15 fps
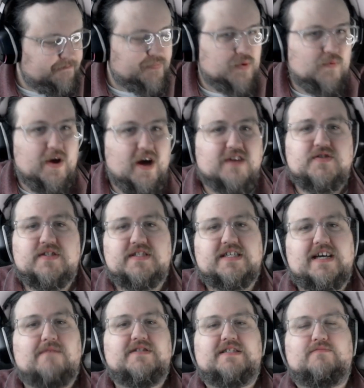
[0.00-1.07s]
We also
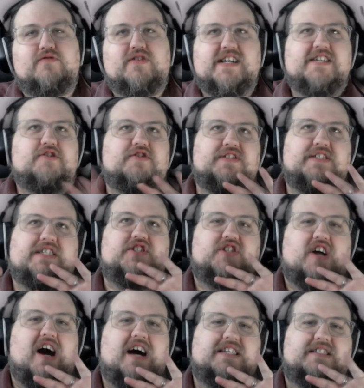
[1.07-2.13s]
discovered some really interesting
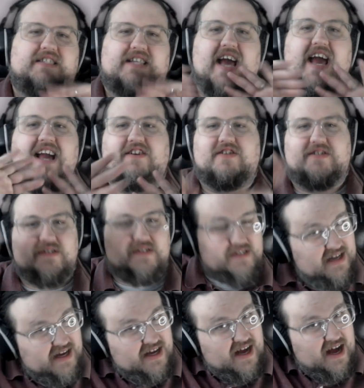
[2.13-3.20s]
shots and angles,
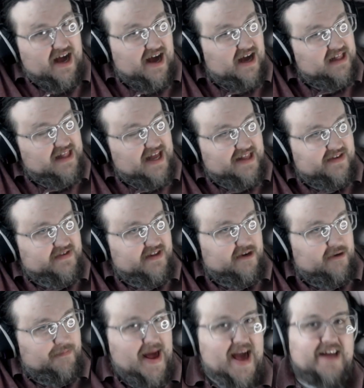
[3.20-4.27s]
like this
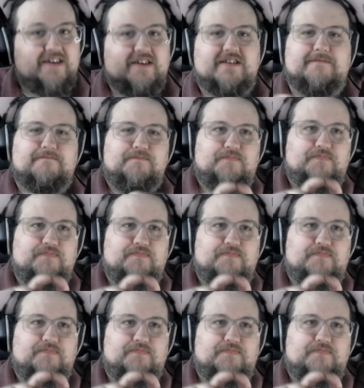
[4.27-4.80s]
little panel